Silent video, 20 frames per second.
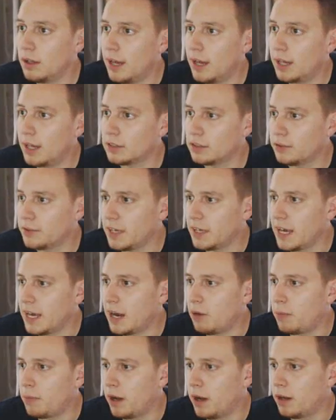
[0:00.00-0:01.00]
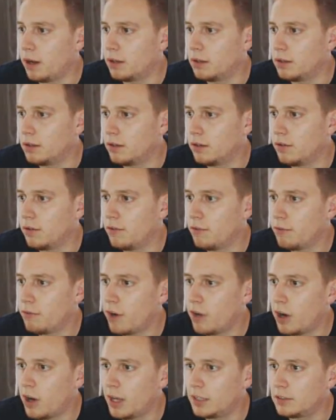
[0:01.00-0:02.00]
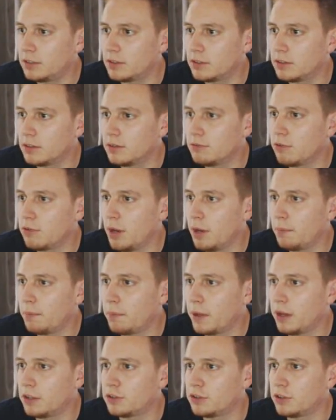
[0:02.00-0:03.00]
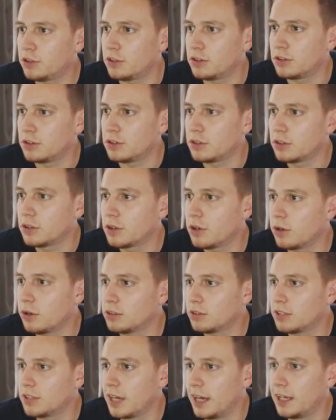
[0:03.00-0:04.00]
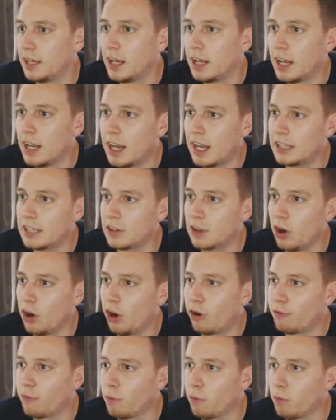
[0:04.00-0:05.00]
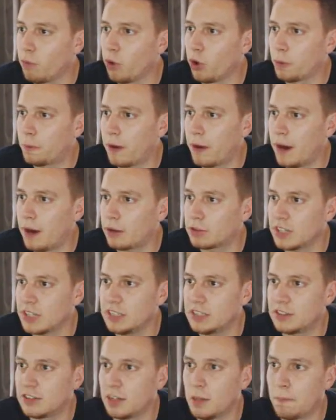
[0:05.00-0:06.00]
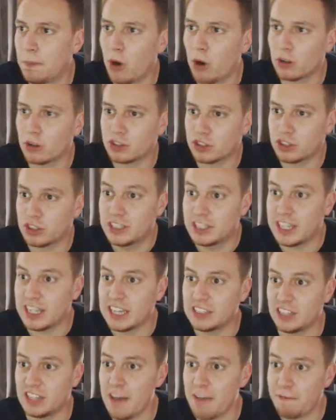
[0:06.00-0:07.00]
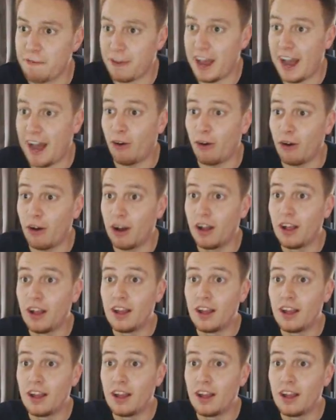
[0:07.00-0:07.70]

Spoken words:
Hector Villalba finds Ryan Bertrand. Conte lays it off. Ward-Prowse into the box. Digs an effort out.